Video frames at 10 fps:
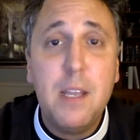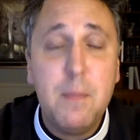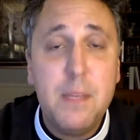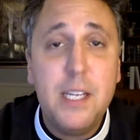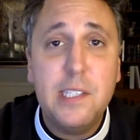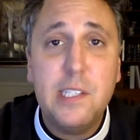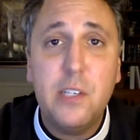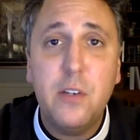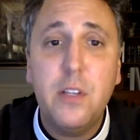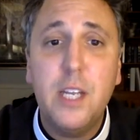be
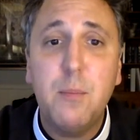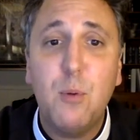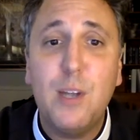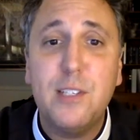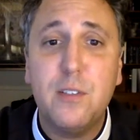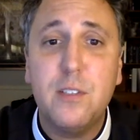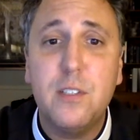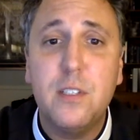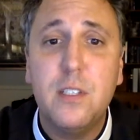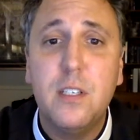considered the
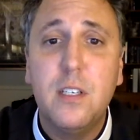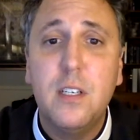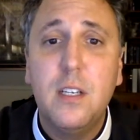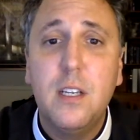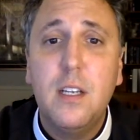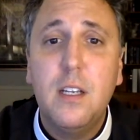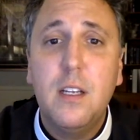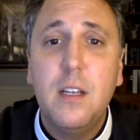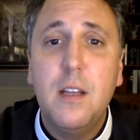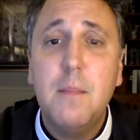oppressors,
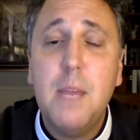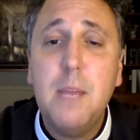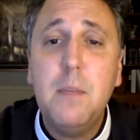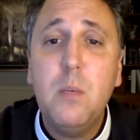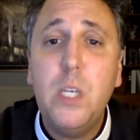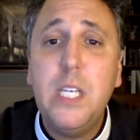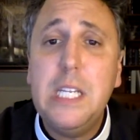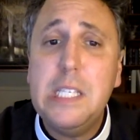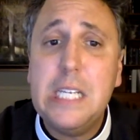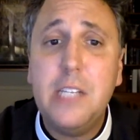maybe we need
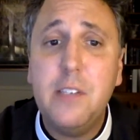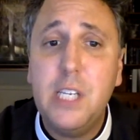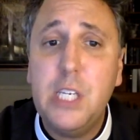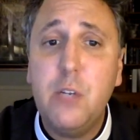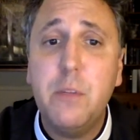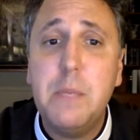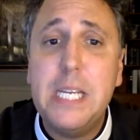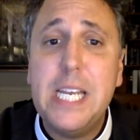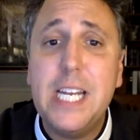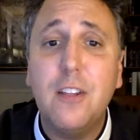to continue to
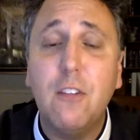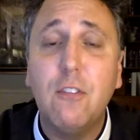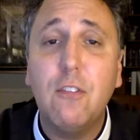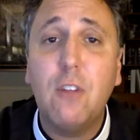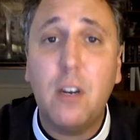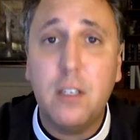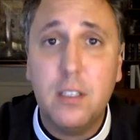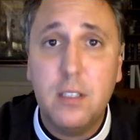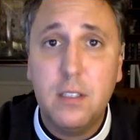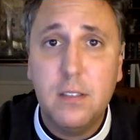begin at the start
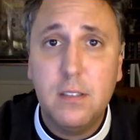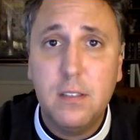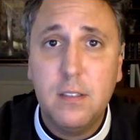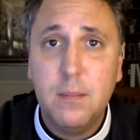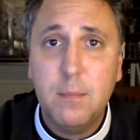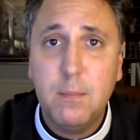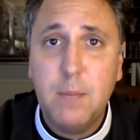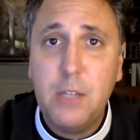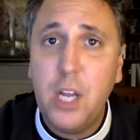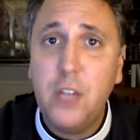by
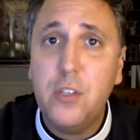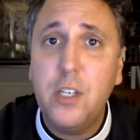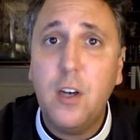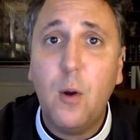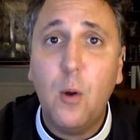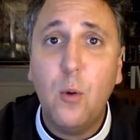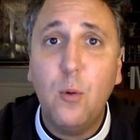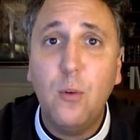changing our own